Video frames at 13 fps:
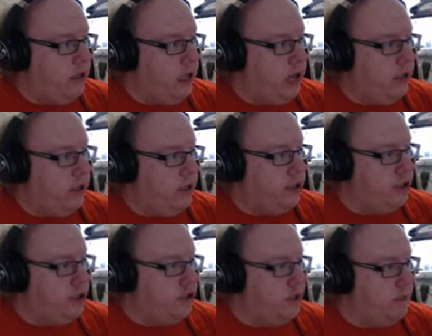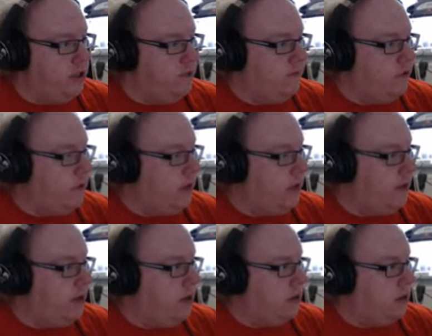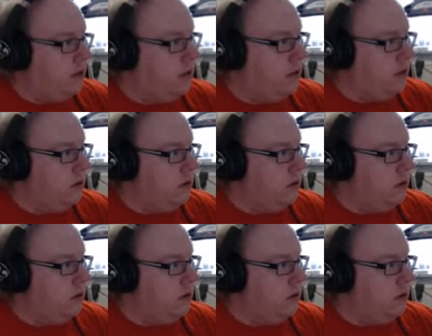I could literally stream this for 12 hours.